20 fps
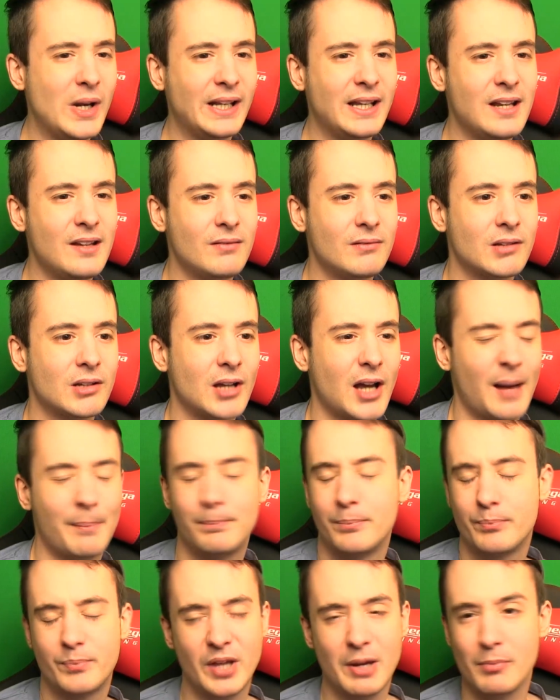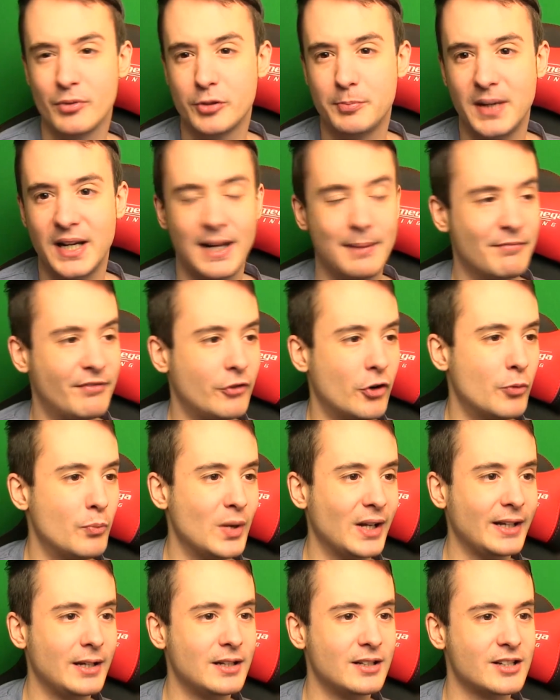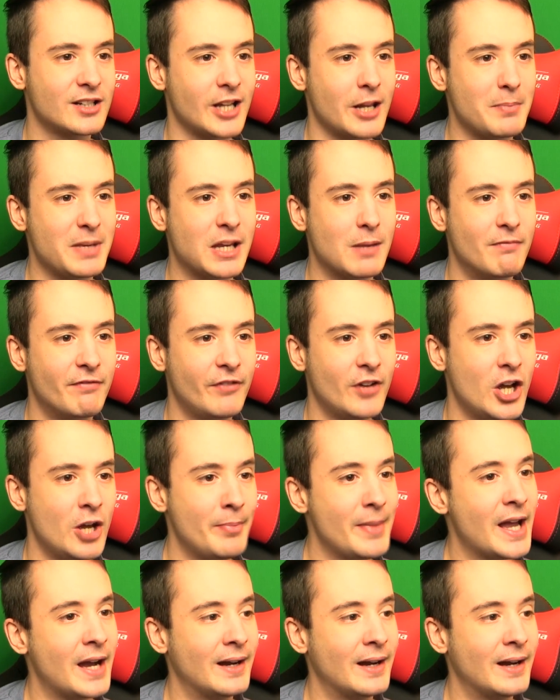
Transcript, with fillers: Willian? There must be an inform Willian. Just let me confirm